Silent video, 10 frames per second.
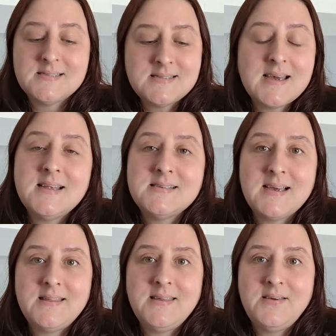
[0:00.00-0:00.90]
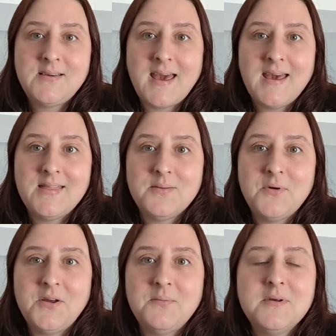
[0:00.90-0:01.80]
the second day in the UK at the
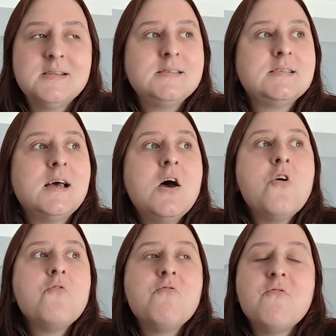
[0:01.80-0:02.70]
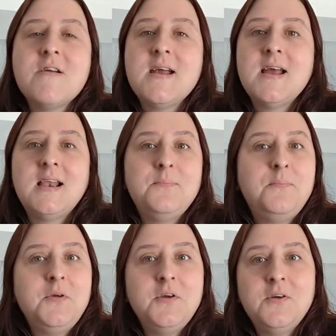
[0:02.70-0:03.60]
moment. Really
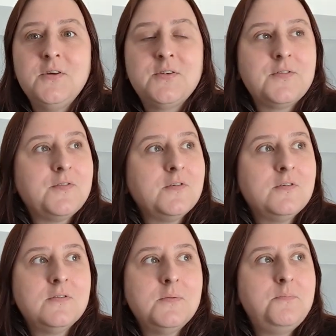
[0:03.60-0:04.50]
beautiful